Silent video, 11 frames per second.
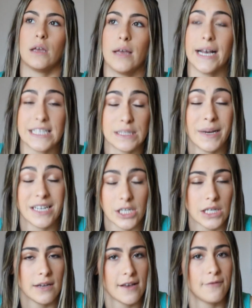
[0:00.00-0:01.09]

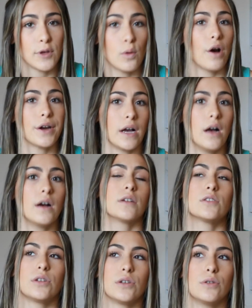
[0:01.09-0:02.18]
especially if you are young,
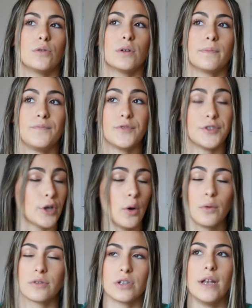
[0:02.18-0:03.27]
to
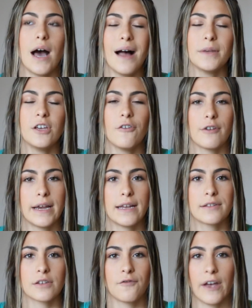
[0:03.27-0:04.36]
not be
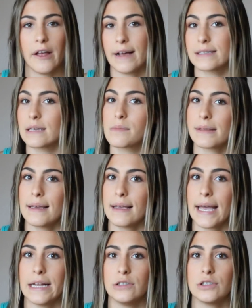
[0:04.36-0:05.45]
afraid to fail at something,
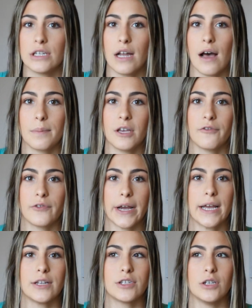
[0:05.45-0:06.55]
and to not be
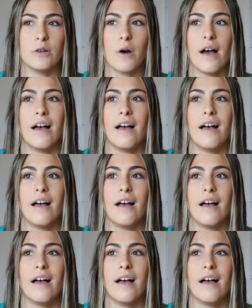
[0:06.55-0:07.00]
afraid to